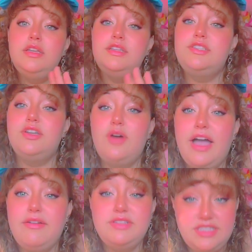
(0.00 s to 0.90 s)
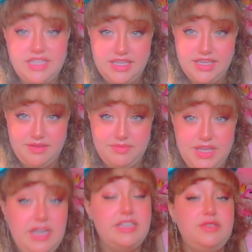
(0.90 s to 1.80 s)
So I was thinking,
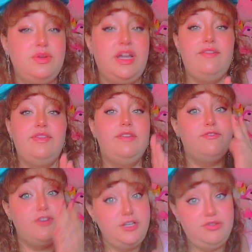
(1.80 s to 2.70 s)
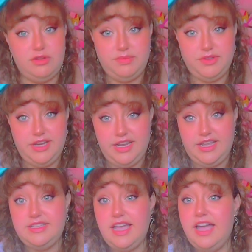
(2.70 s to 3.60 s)
because we're having virtual
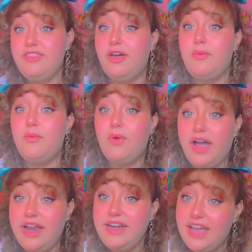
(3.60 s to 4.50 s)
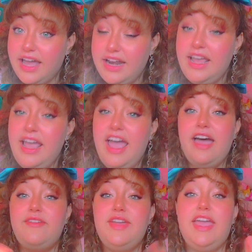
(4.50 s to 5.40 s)
playdates, I thought, why not
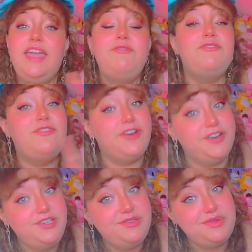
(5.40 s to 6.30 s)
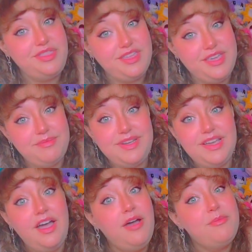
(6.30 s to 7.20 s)
have a virtual themed
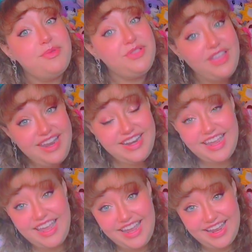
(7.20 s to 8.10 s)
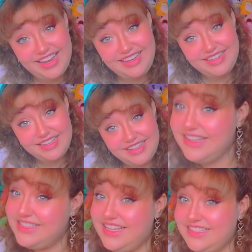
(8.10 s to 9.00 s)
playdate?
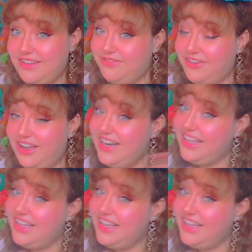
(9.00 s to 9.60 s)
Doesn't that sound fun?